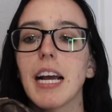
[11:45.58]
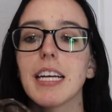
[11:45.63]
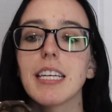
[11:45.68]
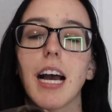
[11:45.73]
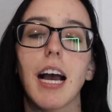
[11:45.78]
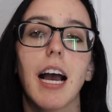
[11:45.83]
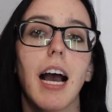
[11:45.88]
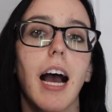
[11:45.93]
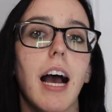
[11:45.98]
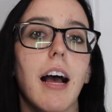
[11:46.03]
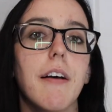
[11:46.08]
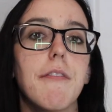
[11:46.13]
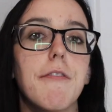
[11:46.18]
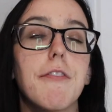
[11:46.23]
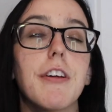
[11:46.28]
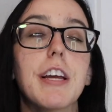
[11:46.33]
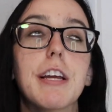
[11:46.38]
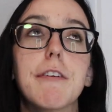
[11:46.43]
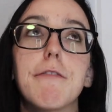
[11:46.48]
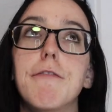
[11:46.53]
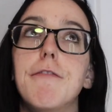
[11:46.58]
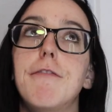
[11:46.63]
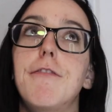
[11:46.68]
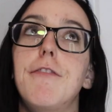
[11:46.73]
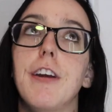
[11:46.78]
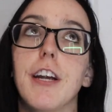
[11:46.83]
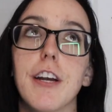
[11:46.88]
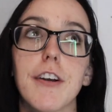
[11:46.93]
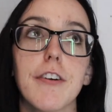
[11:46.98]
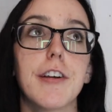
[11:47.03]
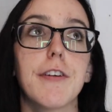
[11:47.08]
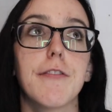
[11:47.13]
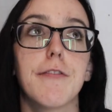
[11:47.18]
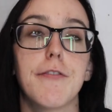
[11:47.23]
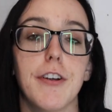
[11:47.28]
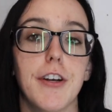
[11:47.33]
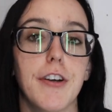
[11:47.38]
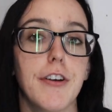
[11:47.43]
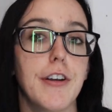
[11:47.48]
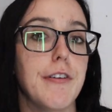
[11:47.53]
I like very,
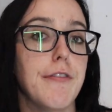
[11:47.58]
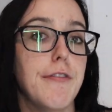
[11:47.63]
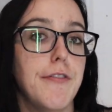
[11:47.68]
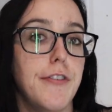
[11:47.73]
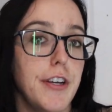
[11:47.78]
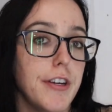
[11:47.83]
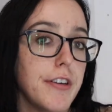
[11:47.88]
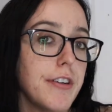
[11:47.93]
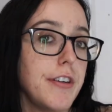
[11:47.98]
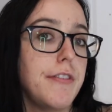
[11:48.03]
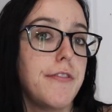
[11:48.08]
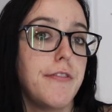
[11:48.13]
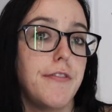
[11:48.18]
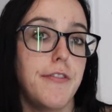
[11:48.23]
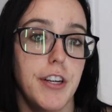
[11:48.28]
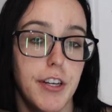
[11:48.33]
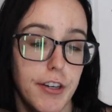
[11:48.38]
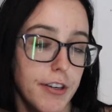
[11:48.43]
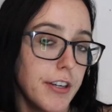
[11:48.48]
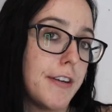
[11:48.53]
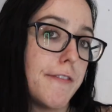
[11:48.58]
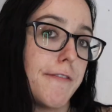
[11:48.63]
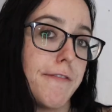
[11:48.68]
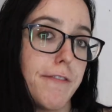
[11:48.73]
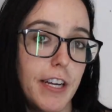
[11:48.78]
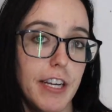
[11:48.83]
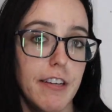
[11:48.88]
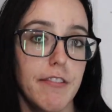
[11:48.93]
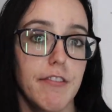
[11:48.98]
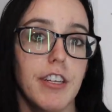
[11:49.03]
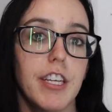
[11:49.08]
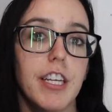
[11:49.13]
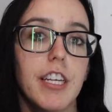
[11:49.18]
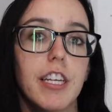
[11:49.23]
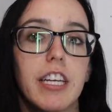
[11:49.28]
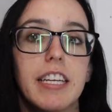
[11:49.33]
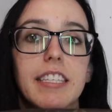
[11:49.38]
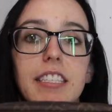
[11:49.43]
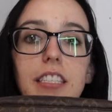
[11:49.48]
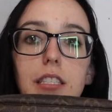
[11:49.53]
very, very, very faintly
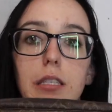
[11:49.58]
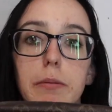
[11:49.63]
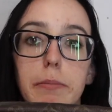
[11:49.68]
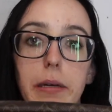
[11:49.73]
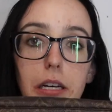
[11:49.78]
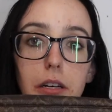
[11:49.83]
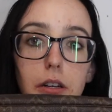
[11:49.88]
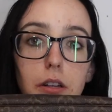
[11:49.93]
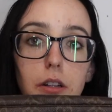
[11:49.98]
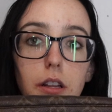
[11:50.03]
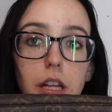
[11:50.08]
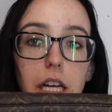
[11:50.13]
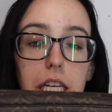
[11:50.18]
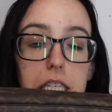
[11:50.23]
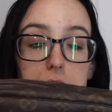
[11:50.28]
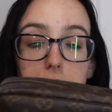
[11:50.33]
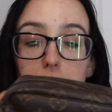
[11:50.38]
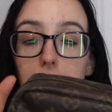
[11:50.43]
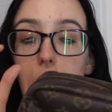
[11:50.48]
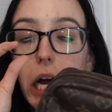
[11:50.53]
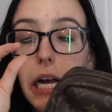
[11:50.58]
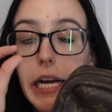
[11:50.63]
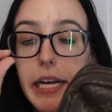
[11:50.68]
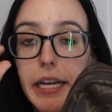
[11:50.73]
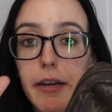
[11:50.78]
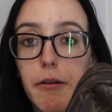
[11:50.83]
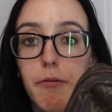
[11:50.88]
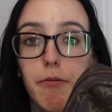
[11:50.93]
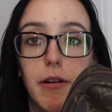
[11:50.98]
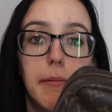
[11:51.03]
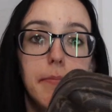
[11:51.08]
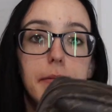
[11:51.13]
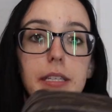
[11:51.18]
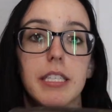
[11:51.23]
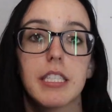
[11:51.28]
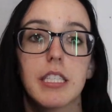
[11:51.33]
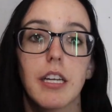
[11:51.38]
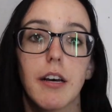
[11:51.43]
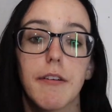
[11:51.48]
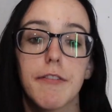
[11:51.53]
can smell a tiny
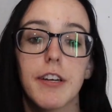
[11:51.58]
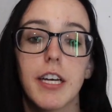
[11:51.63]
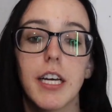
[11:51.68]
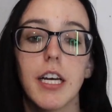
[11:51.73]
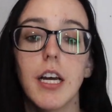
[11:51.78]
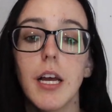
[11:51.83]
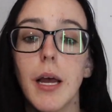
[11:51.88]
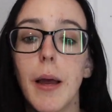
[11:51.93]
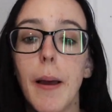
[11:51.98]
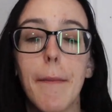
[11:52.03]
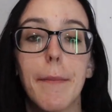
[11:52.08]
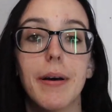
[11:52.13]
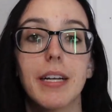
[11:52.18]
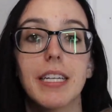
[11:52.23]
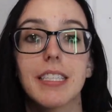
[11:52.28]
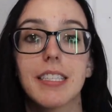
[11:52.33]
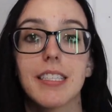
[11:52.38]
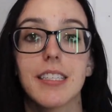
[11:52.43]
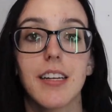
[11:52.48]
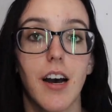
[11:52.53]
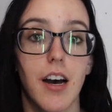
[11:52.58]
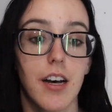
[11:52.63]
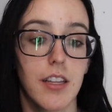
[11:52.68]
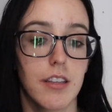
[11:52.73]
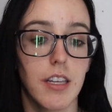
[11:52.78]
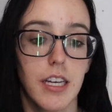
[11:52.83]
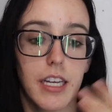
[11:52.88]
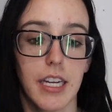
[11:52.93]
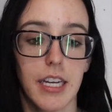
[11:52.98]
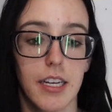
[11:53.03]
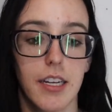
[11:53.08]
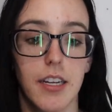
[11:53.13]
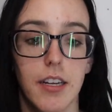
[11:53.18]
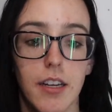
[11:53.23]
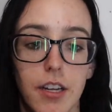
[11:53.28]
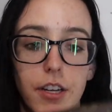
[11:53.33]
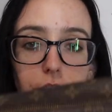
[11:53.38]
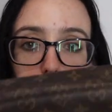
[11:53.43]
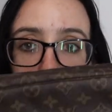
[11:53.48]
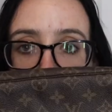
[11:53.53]
remnant of it, but it's not like,
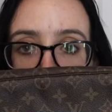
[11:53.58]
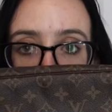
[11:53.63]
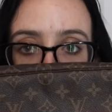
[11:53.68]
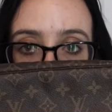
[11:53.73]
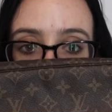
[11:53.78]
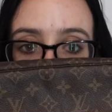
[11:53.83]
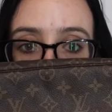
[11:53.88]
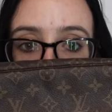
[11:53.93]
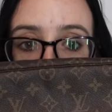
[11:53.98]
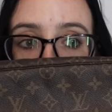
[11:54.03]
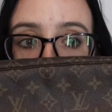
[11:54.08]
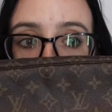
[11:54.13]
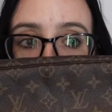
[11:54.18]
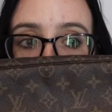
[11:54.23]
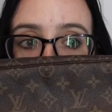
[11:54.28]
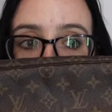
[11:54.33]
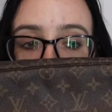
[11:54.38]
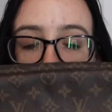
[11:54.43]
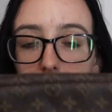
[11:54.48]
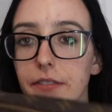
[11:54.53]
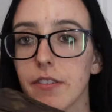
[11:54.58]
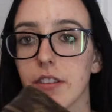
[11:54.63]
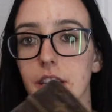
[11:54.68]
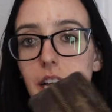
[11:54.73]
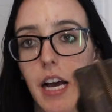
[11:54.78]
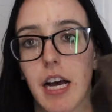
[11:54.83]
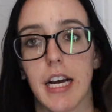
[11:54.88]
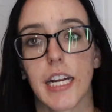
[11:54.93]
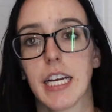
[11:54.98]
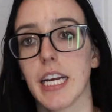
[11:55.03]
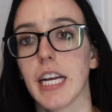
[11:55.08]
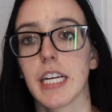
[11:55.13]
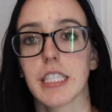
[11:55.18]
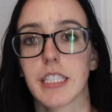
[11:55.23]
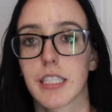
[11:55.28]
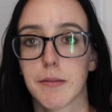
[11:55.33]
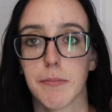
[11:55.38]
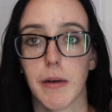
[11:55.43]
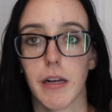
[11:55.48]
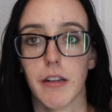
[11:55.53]
you know, even that, I
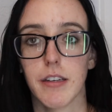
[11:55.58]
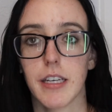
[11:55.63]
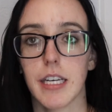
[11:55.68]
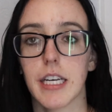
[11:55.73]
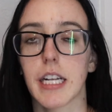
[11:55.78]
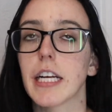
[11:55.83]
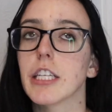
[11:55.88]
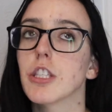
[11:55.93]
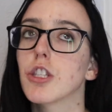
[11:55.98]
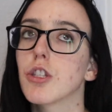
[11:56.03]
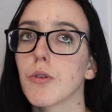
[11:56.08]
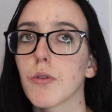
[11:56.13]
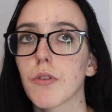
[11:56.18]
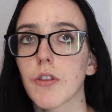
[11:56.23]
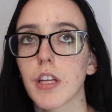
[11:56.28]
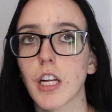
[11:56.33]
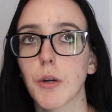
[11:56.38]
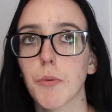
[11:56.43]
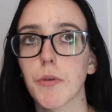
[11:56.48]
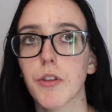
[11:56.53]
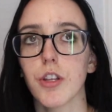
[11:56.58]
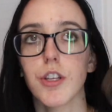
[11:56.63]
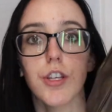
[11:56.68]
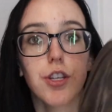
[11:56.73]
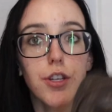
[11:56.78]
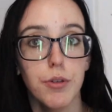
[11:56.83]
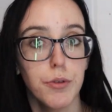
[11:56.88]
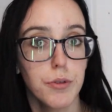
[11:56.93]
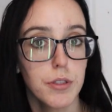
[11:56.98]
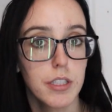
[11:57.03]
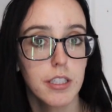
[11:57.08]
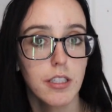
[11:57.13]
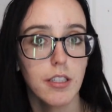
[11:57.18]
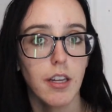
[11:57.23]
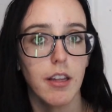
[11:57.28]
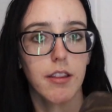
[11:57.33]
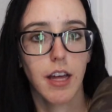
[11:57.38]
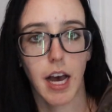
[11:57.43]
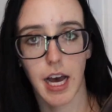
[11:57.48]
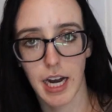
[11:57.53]
can't smell it. And I do think with use,
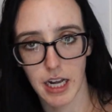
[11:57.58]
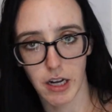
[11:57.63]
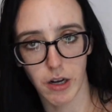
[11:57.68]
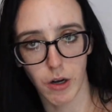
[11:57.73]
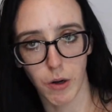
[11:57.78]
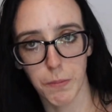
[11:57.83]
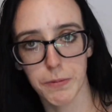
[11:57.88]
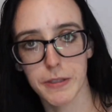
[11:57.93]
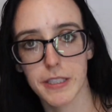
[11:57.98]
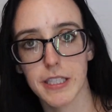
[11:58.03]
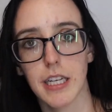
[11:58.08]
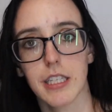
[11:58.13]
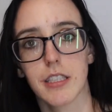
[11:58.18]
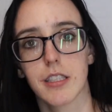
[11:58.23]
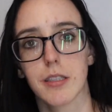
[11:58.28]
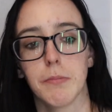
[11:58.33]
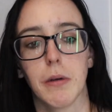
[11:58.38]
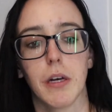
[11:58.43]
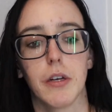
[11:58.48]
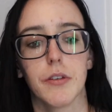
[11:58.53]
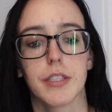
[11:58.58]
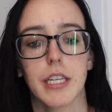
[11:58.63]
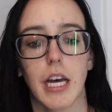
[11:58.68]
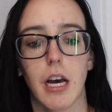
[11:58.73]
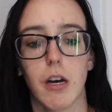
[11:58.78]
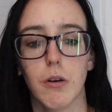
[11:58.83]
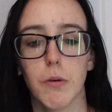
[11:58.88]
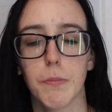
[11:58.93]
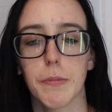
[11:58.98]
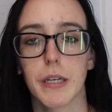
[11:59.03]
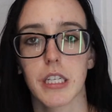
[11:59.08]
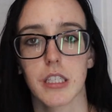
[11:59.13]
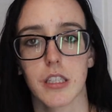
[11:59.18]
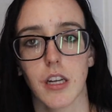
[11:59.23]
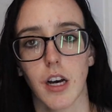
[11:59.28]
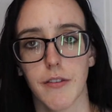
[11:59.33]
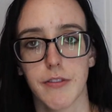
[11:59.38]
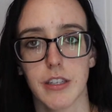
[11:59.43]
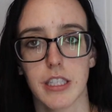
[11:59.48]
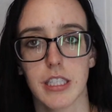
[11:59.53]
that helps get smells out because
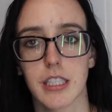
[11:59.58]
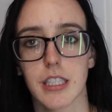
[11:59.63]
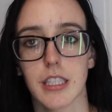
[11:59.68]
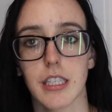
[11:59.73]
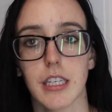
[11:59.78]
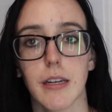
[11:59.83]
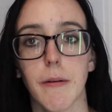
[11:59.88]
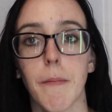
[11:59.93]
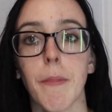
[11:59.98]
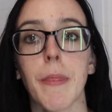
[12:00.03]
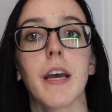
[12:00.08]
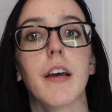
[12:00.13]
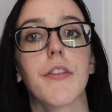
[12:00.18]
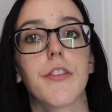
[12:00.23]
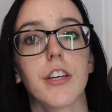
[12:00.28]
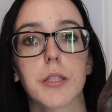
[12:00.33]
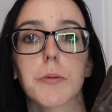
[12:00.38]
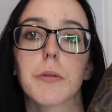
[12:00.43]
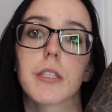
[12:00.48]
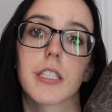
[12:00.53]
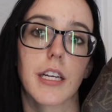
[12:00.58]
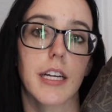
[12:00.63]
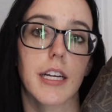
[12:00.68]
obviously this was